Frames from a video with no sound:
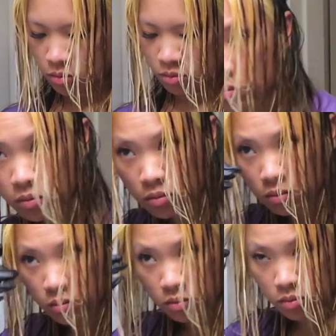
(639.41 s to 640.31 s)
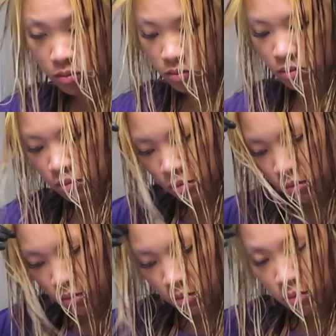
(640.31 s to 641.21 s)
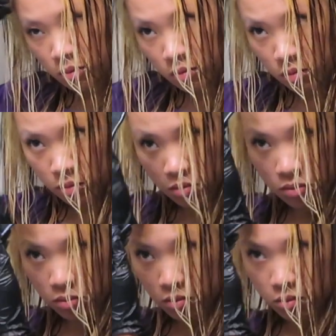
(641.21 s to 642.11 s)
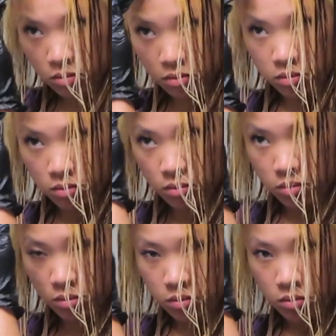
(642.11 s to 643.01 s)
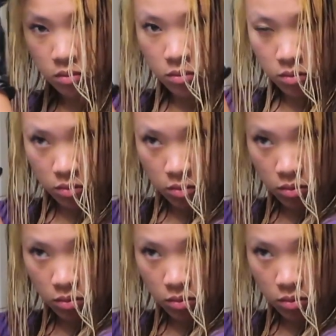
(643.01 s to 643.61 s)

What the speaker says: Alrighty, we got it all mixed up. Let's start applying.